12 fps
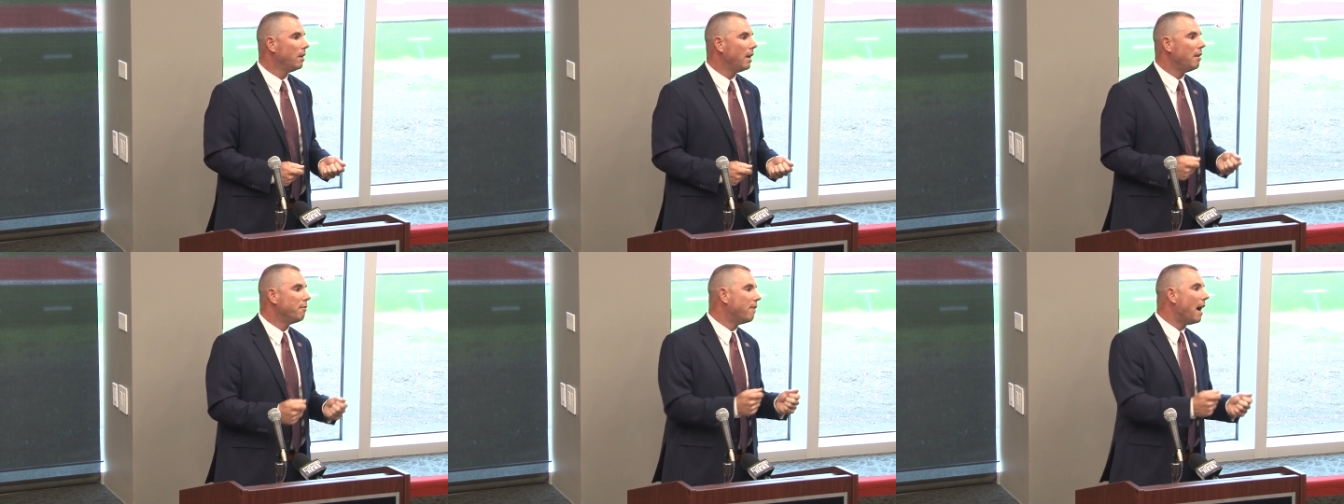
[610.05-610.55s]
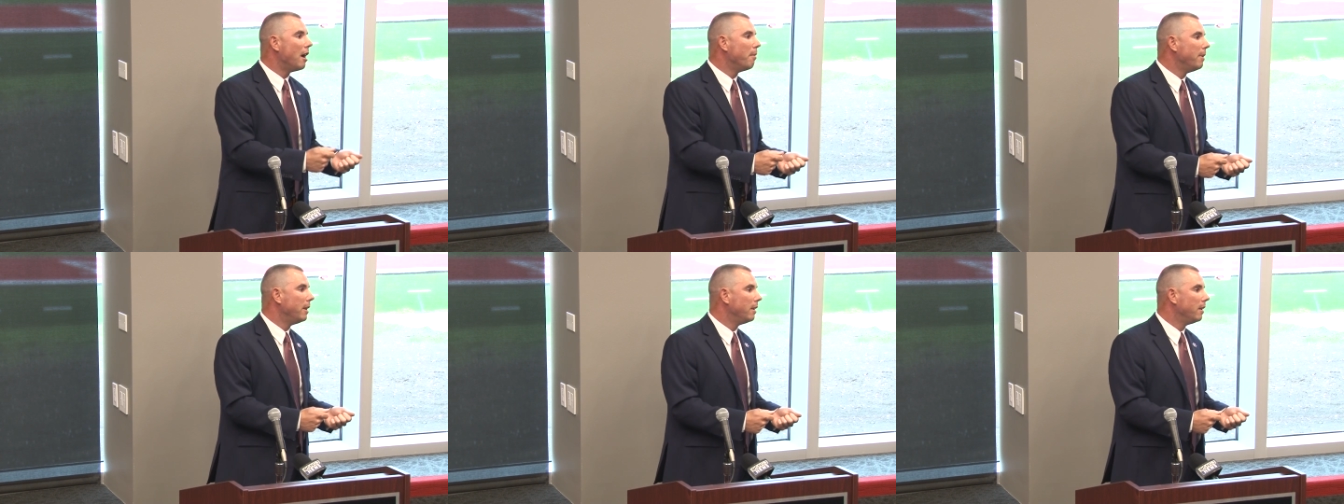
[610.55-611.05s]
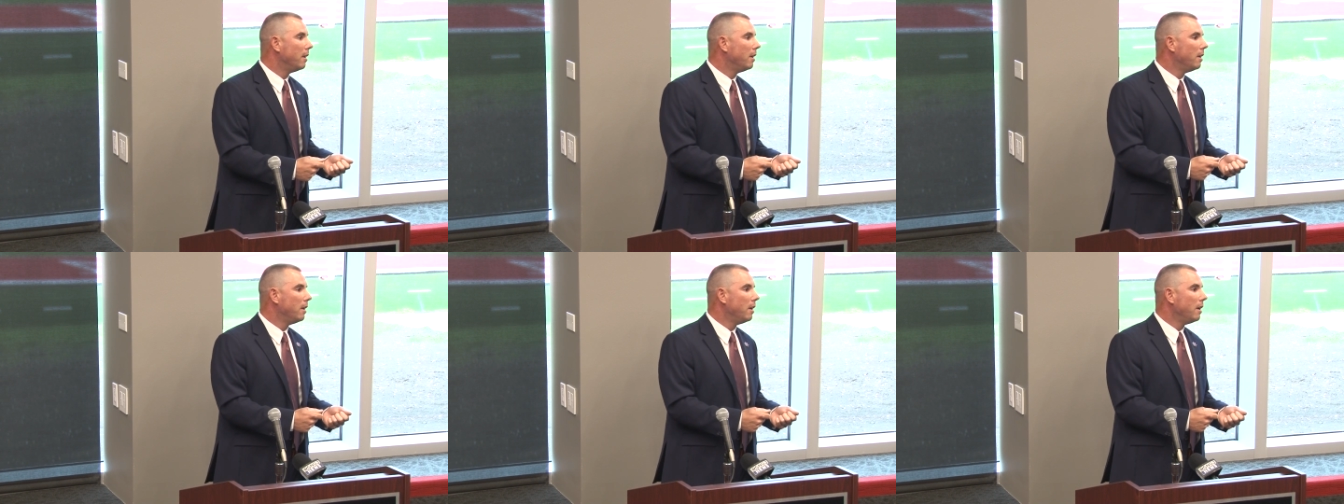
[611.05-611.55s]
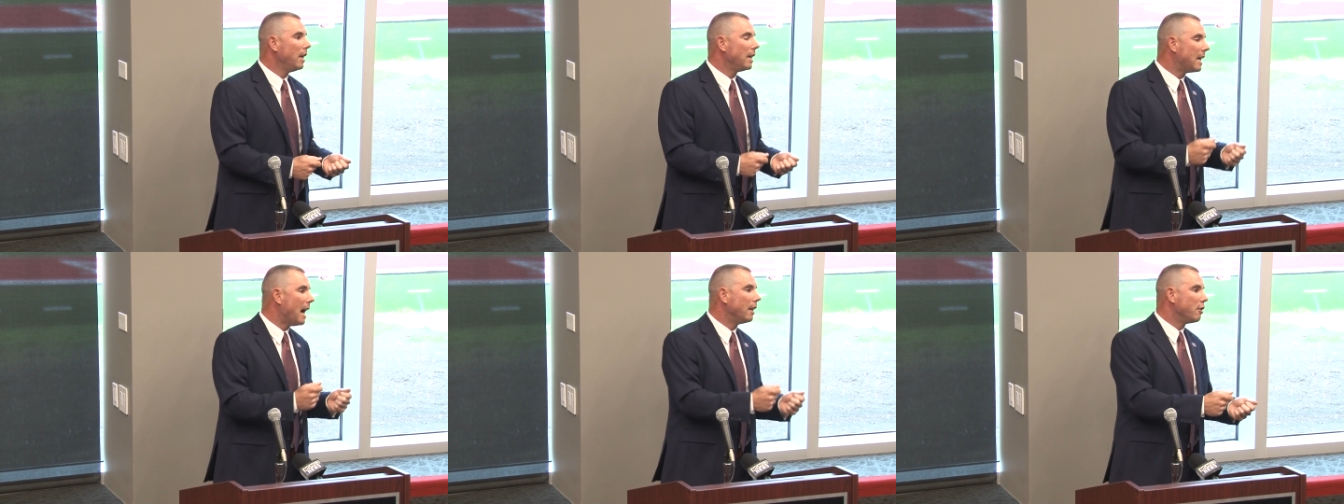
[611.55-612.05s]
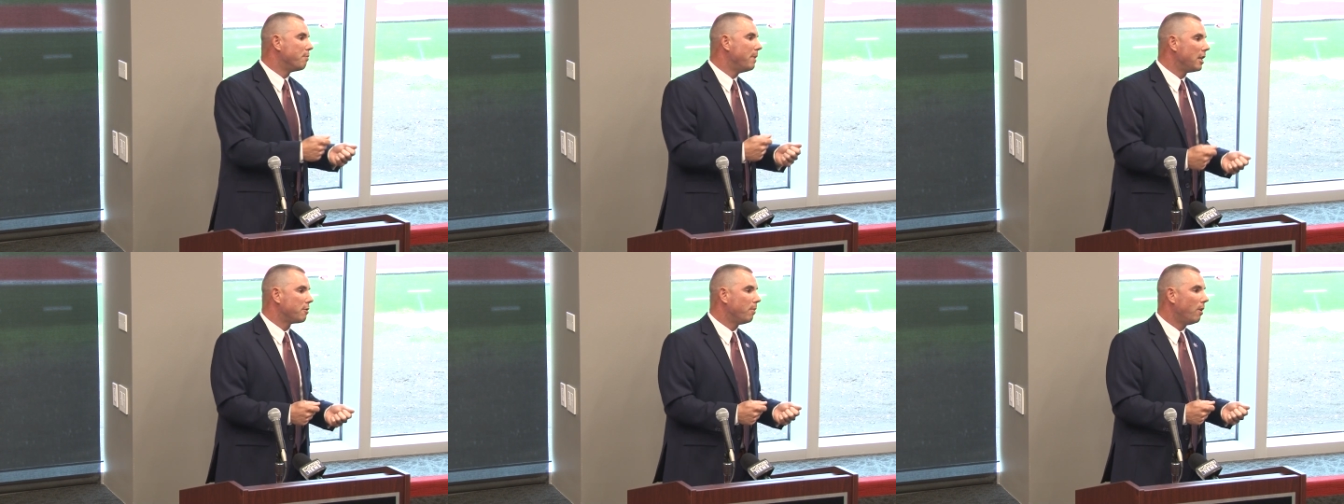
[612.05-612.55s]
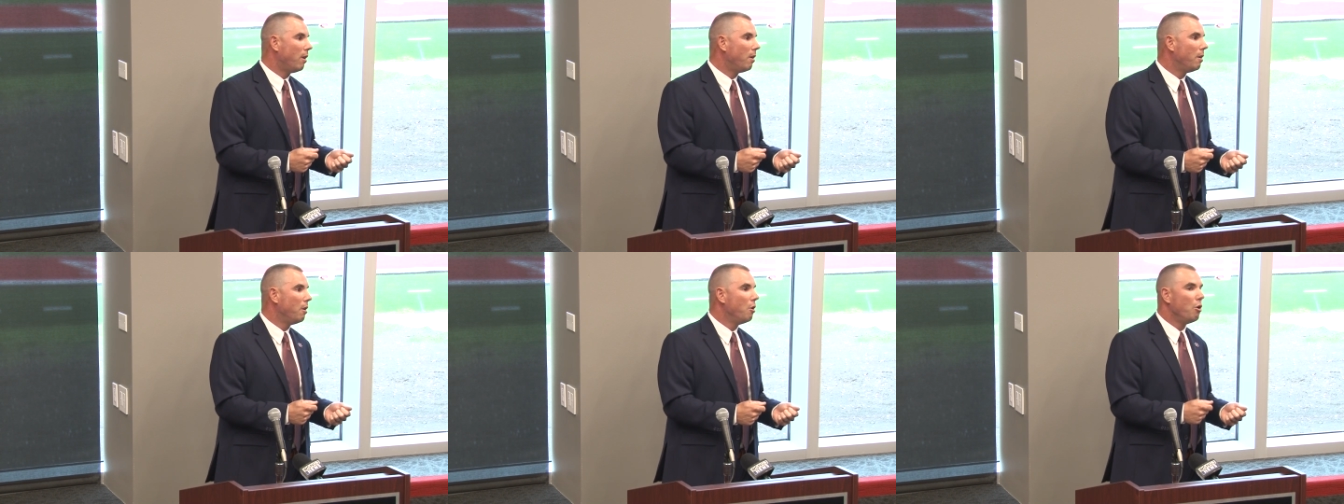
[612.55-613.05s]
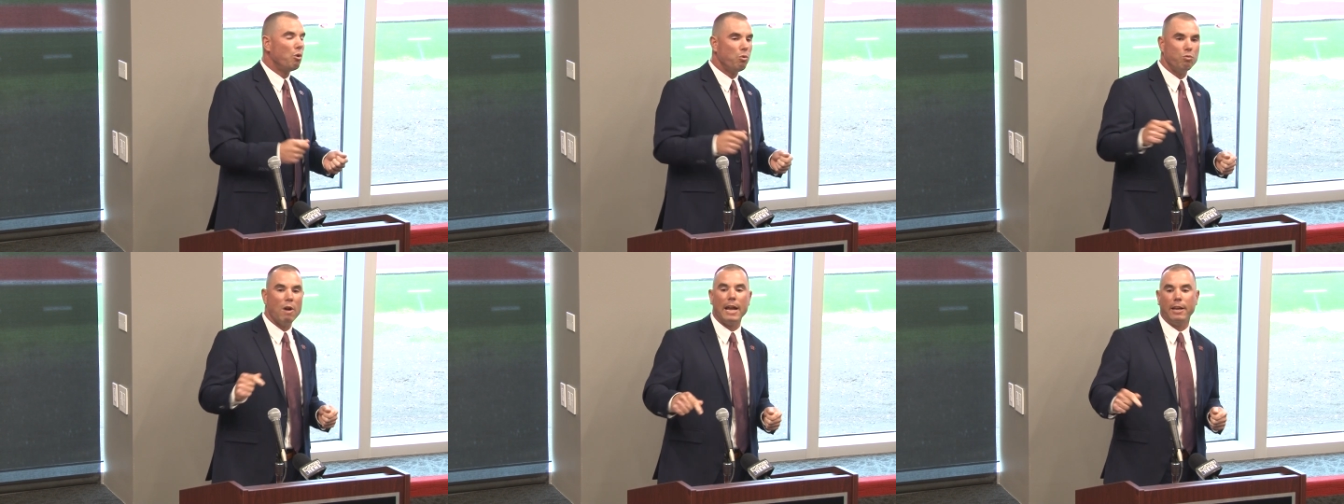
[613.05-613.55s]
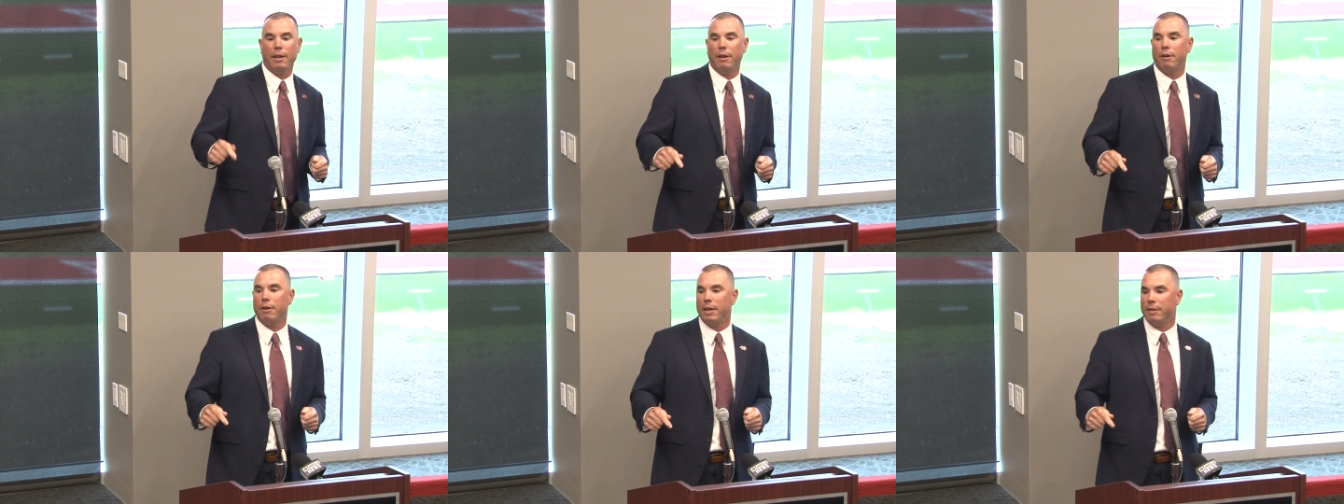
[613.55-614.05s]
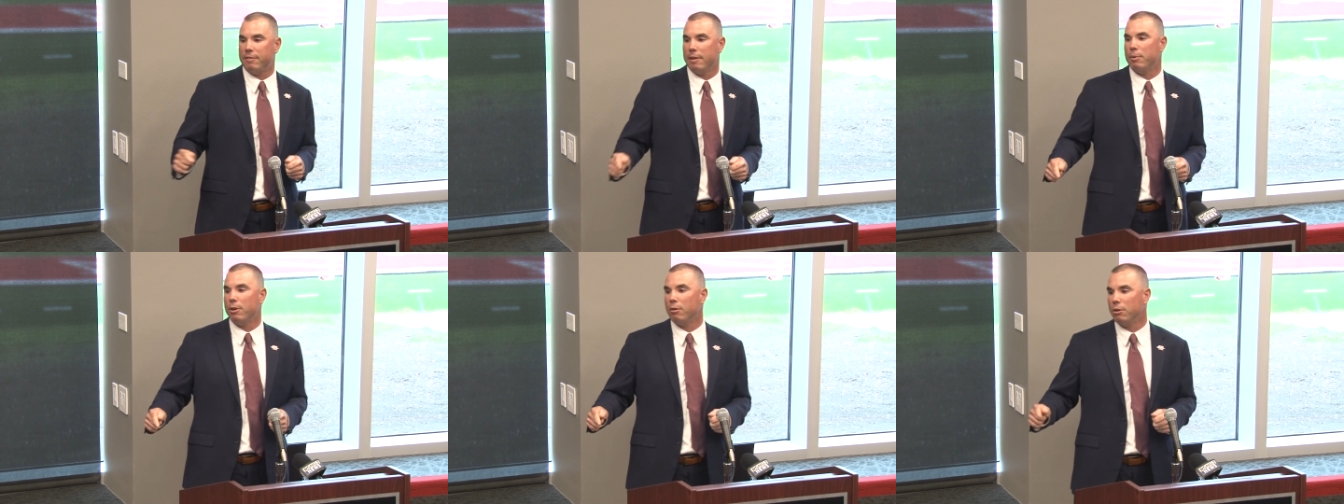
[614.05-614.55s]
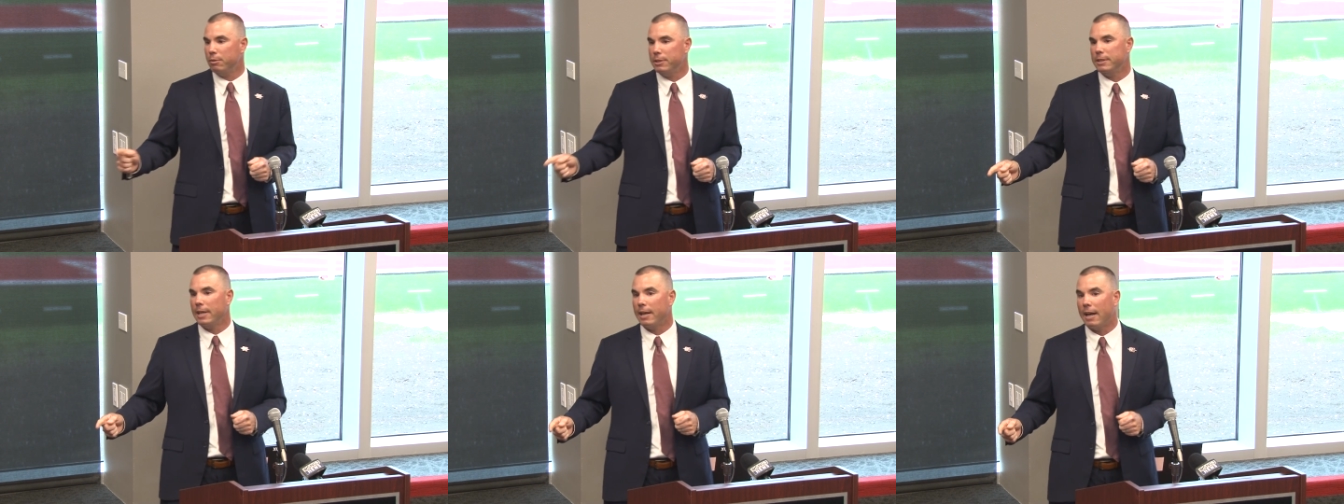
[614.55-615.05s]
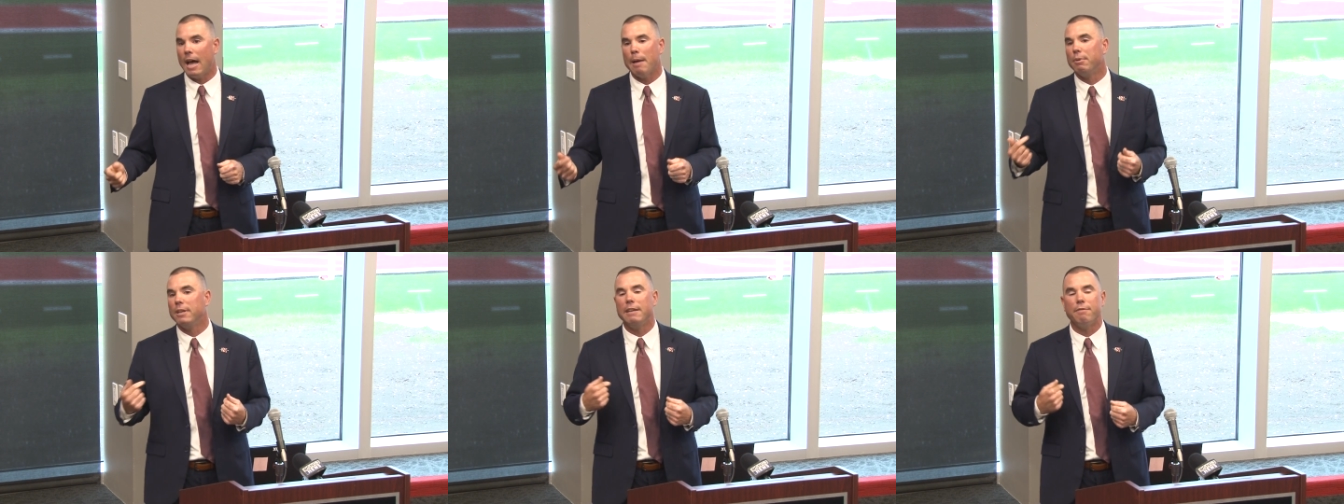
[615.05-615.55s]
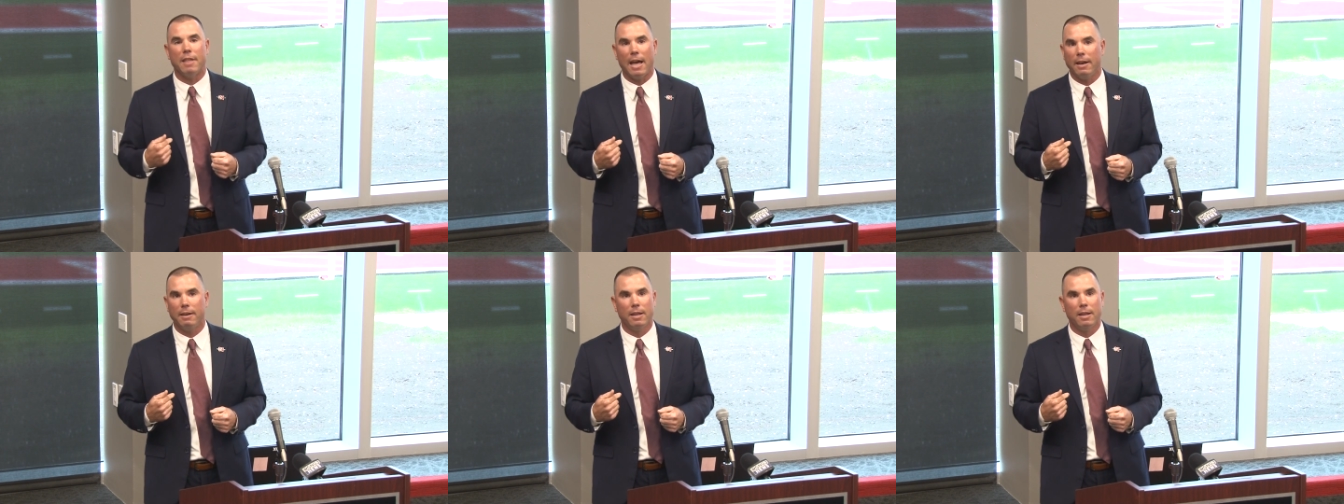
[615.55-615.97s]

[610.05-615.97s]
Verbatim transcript: environment in college baseball right here in Thibodaux, Louisiana. I believe that.